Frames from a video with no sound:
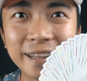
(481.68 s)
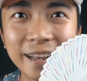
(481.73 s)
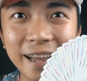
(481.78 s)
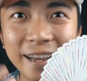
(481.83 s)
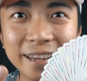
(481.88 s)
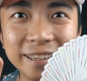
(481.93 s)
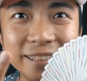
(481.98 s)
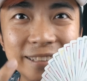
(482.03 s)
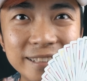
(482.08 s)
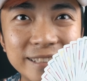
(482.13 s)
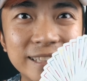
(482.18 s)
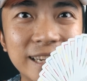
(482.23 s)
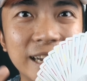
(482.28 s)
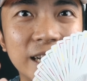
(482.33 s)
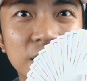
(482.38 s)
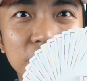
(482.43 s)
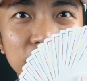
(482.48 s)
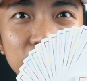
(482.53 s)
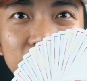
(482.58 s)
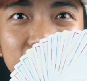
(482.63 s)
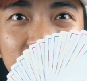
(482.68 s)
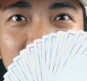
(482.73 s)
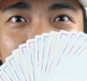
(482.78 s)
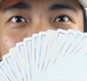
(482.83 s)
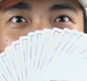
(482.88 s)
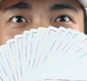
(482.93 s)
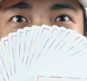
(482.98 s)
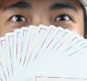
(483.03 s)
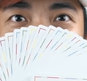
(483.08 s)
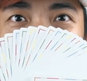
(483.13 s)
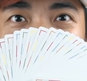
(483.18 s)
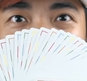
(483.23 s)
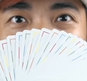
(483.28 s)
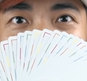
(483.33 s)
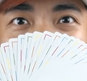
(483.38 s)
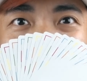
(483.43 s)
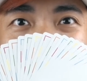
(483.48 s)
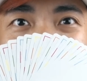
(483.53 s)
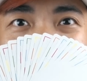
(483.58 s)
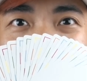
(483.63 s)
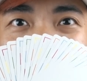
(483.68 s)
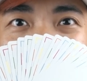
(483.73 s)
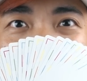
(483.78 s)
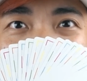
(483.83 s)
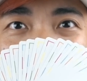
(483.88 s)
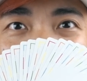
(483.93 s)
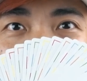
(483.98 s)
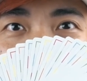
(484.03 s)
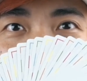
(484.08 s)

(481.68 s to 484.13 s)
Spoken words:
lines kind of feeling to it. Look at that.